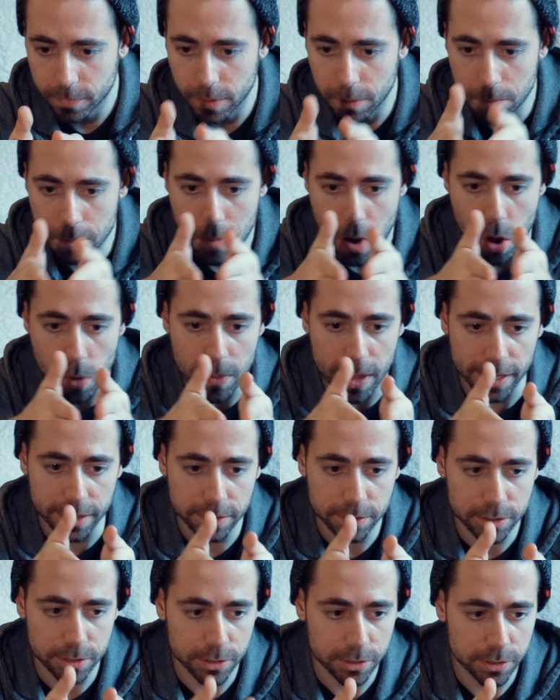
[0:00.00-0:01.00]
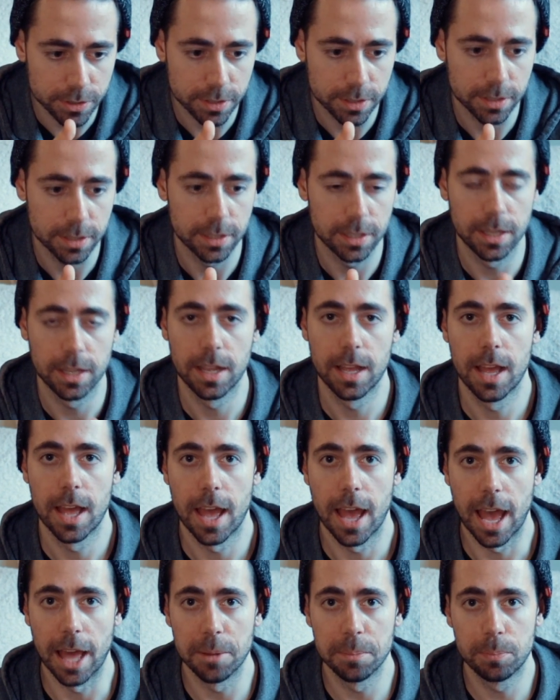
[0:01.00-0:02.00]
moments
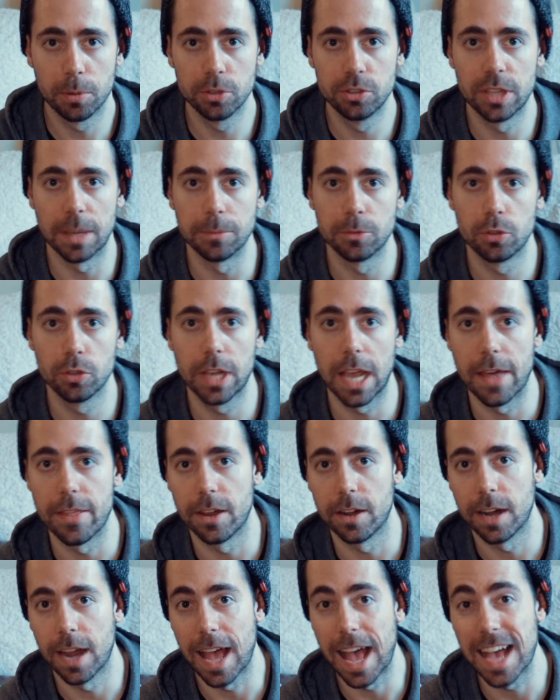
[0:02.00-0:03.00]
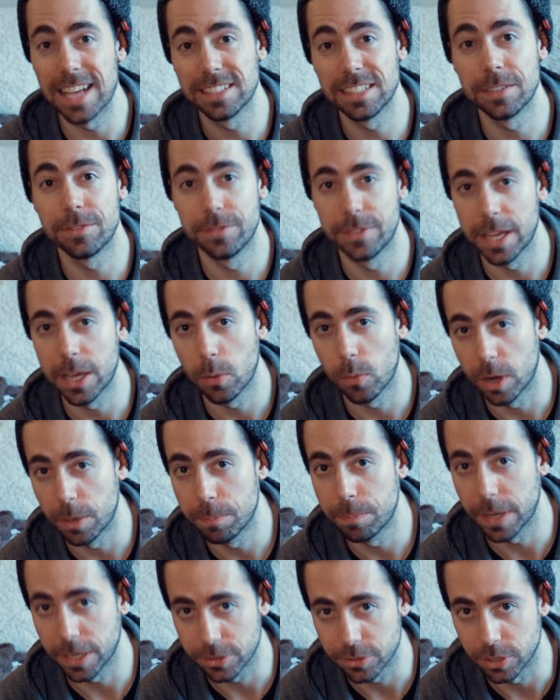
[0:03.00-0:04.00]
and put them together as if they were
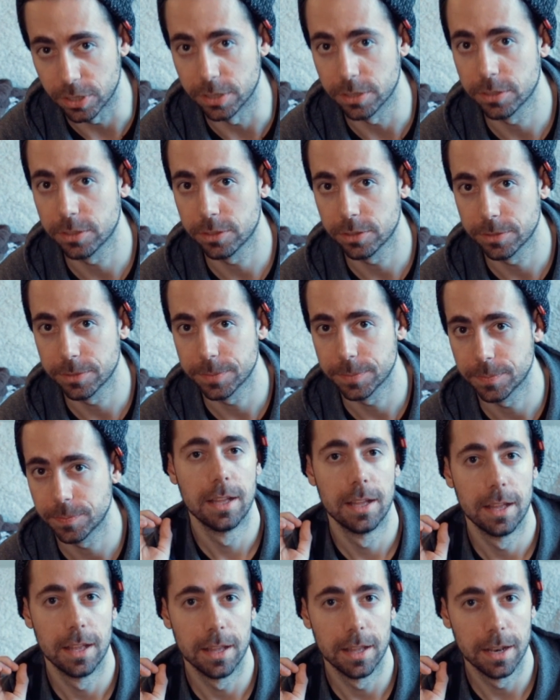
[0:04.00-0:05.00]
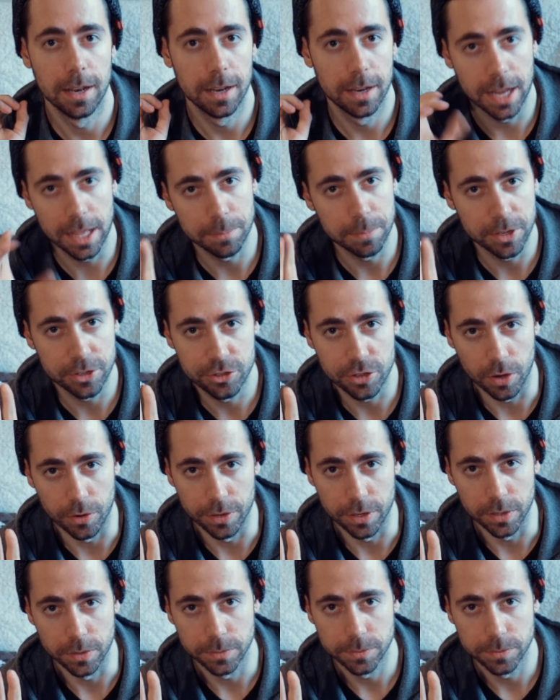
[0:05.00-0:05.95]
pictures. Let me show you.